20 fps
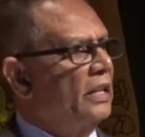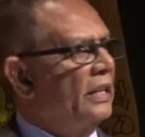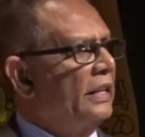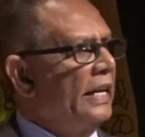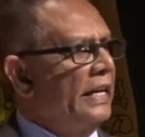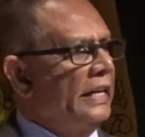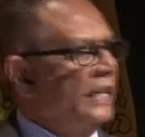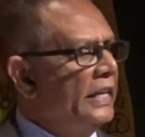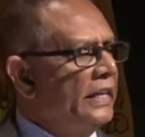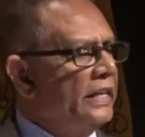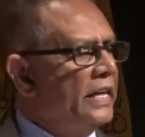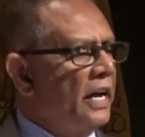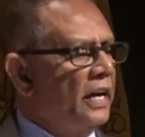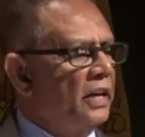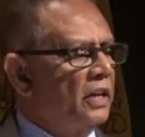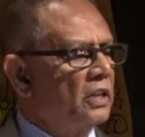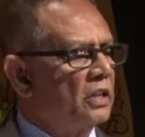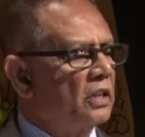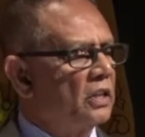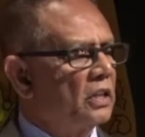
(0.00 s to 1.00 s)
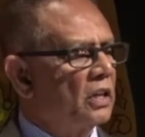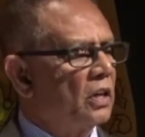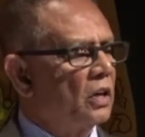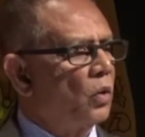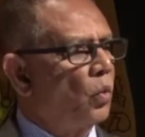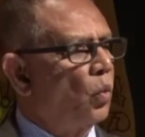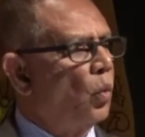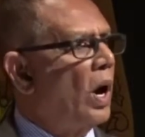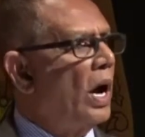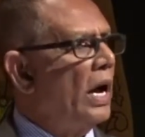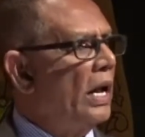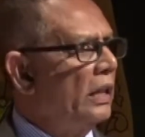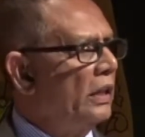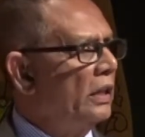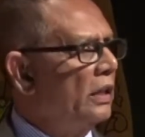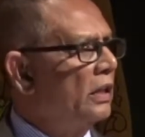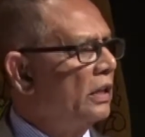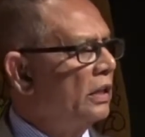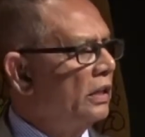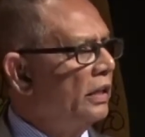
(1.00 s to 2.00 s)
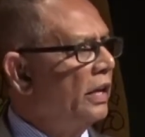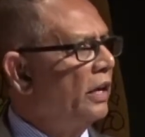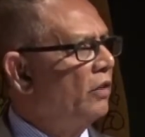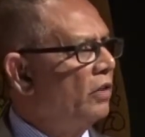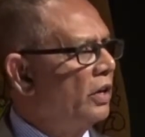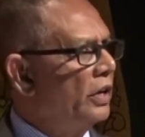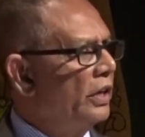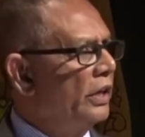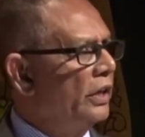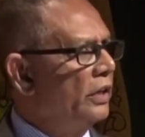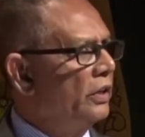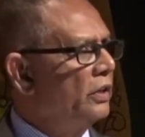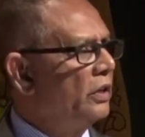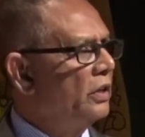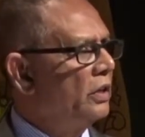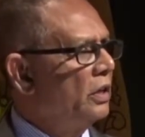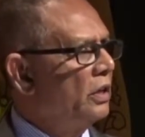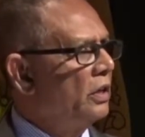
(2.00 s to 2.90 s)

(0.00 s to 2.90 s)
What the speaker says: They did that while they were in